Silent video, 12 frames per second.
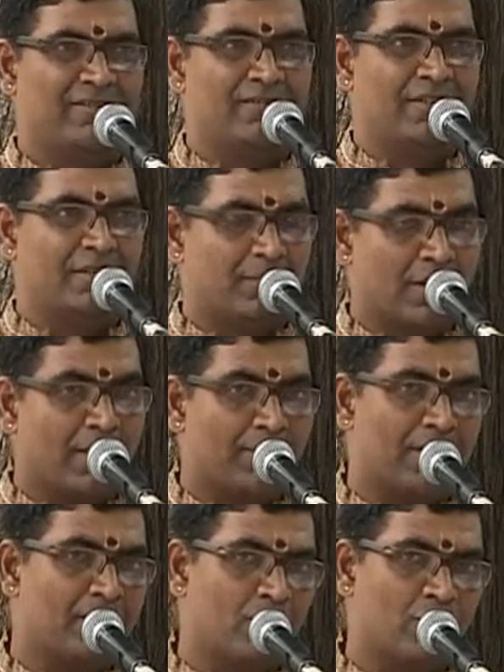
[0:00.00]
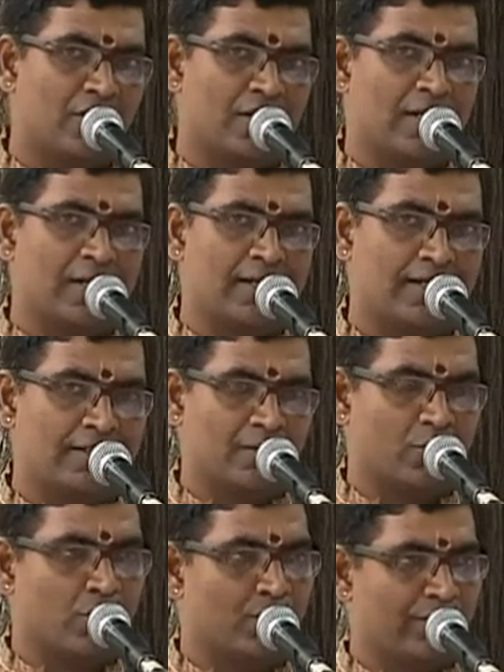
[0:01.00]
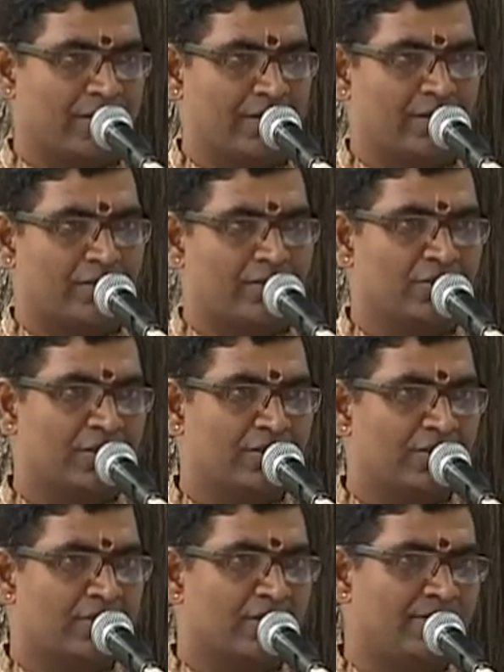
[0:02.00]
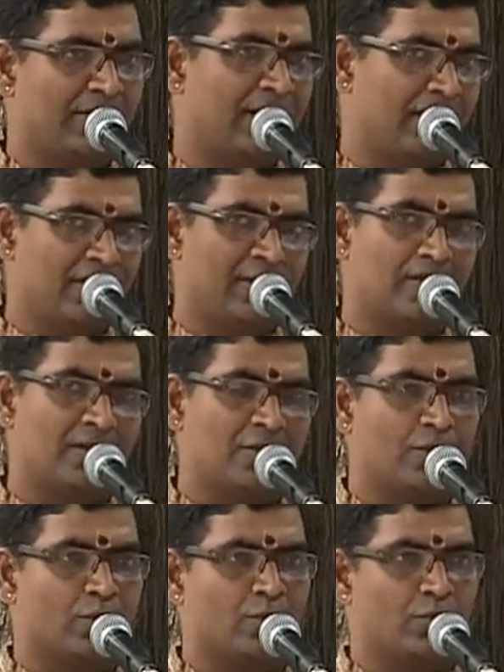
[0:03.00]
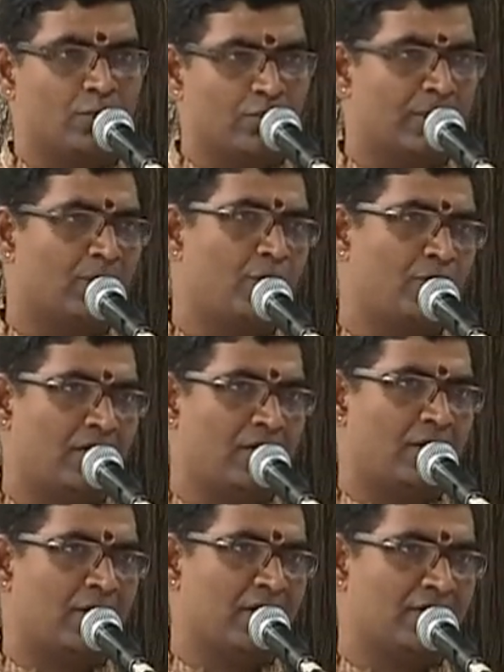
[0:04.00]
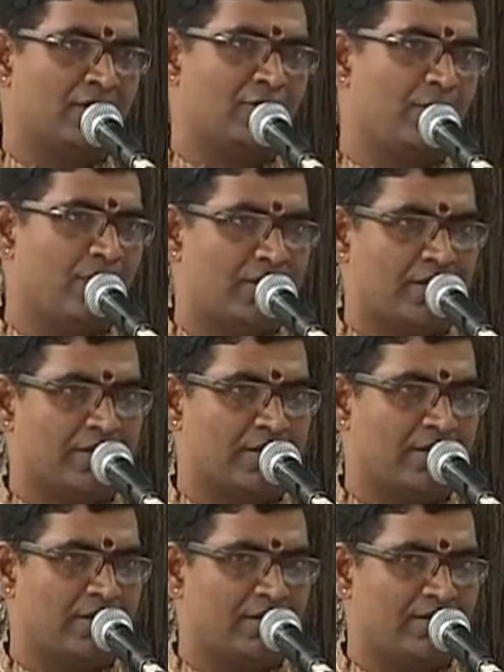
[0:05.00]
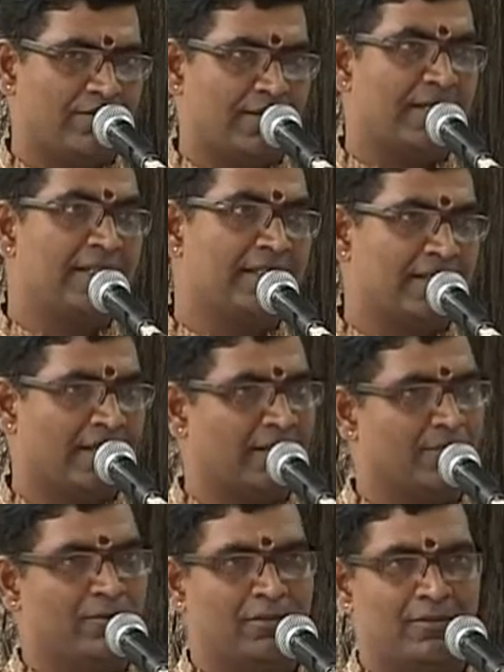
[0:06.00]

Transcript: with the proper Mohara and the Korvai. So this is the way to do the Mohara on the spot for any talam.